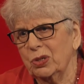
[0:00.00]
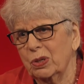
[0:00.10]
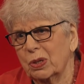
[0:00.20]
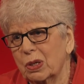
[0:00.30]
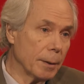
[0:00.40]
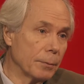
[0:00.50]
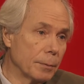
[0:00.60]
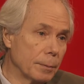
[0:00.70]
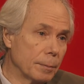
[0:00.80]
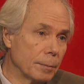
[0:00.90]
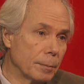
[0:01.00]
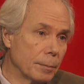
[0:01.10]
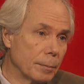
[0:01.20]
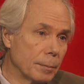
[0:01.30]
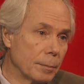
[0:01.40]
Yes, I have. Yeah, and
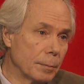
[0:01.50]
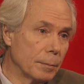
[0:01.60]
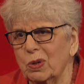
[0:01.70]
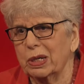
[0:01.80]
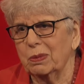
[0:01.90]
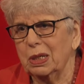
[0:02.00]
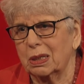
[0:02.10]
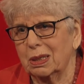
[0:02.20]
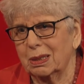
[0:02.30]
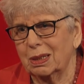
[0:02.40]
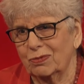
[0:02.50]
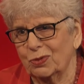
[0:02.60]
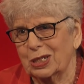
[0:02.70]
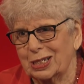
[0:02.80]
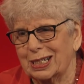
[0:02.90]
know the system quite well,
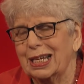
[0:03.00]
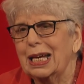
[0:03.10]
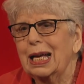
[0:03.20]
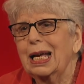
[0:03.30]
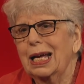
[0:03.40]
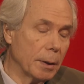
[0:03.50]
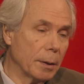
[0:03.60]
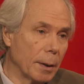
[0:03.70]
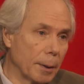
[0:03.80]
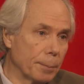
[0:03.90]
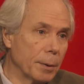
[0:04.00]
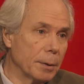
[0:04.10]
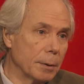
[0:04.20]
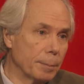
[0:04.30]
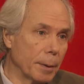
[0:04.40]
unfortunately. Well, I've seen a lot of
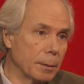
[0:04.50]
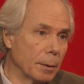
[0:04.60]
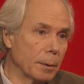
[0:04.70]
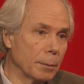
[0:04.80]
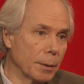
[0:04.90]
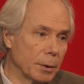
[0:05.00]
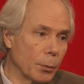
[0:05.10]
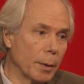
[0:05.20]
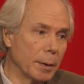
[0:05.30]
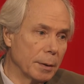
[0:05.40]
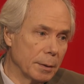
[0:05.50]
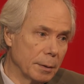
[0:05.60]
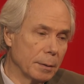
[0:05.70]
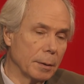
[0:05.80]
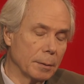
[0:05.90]
prisons, but, you know, this one
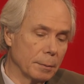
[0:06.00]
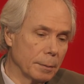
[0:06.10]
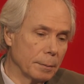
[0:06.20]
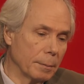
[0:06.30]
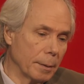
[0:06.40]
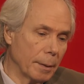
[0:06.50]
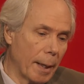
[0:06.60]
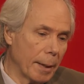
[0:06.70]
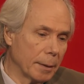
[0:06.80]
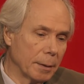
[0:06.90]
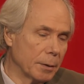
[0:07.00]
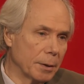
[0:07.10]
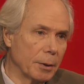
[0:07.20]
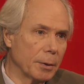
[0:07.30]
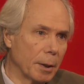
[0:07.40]
is, you know, Attica is
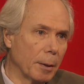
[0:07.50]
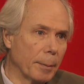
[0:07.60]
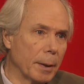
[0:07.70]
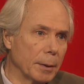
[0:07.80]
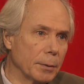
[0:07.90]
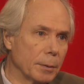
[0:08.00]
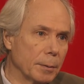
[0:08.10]
seared in our minds.